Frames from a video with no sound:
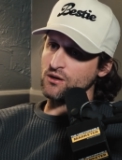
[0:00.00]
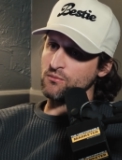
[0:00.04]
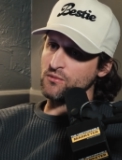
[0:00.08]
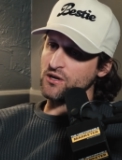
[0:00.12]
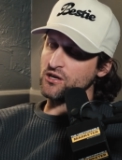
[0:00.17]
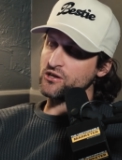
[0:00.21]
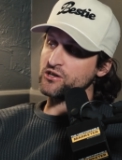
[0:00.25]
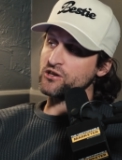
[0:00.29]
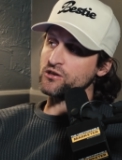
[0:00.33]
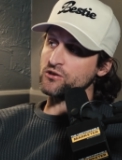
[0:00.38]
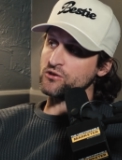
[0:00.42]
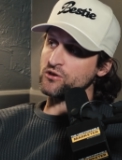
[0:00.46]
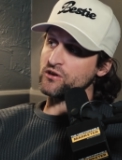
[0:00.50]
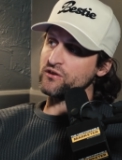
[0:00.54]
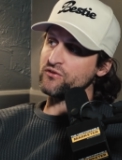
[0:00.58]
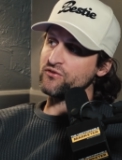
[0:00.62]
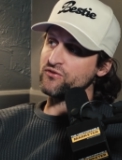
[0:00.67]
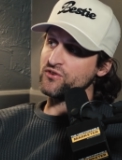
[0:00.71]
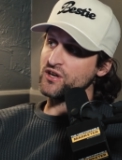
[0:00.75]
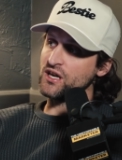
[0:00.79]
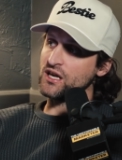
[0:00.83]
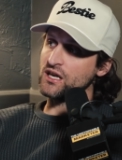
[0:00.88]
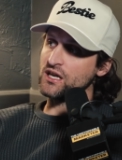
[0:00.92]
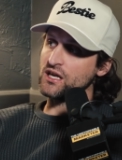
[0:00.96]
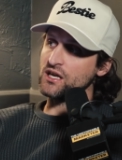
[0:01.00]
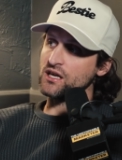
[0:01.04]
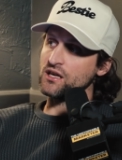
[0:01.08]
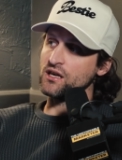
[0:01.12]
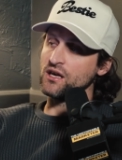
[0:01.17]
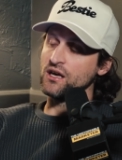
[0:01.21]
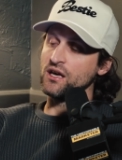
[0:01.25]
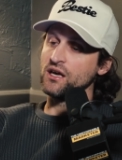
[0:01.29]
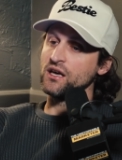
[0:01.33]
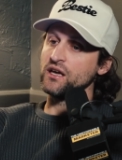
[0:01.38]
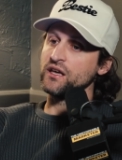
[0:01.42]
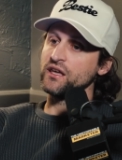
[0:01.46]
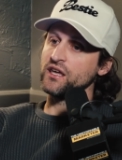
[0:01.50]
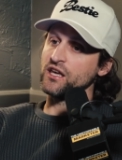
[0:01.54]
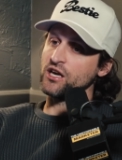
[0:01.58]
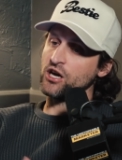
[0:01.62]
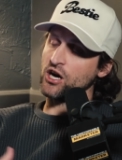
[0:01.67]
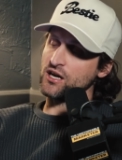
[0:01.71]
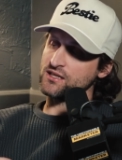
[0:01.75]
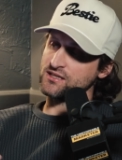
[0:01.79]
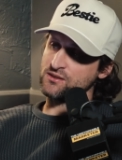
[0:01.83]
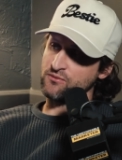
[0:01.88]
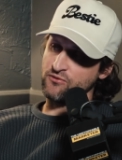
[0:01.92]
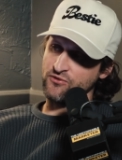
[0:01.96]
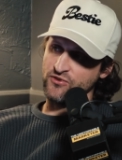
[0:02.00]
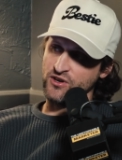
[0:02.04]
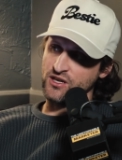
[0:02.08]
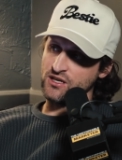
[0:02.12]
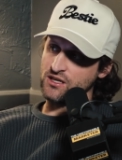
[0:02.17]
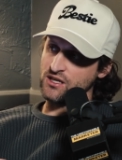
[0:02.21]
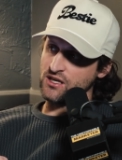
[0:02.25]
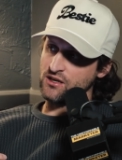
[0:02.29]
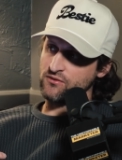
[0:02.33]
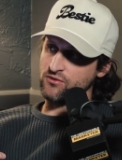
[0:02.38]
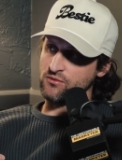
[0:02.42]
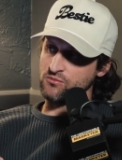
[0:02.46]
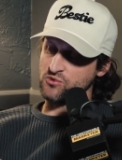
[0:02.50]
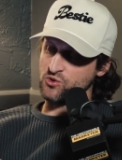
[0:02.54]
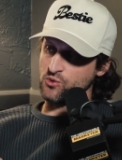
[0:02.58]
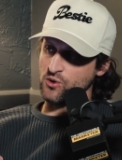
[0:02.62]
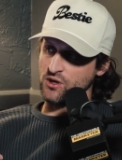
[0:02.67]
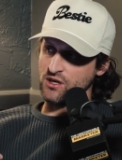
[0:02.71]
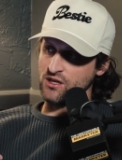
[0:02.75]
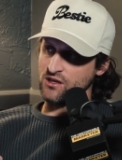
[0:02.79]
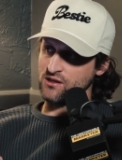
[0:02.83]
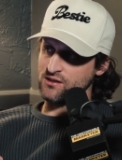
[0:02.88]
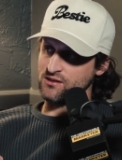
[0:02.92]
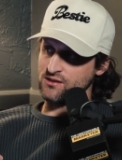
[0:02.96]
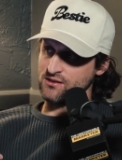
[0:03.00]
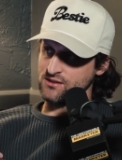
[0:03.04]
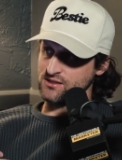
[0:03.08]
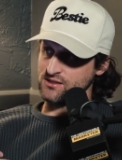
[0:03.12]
American Graffiti, he got some funding from 20th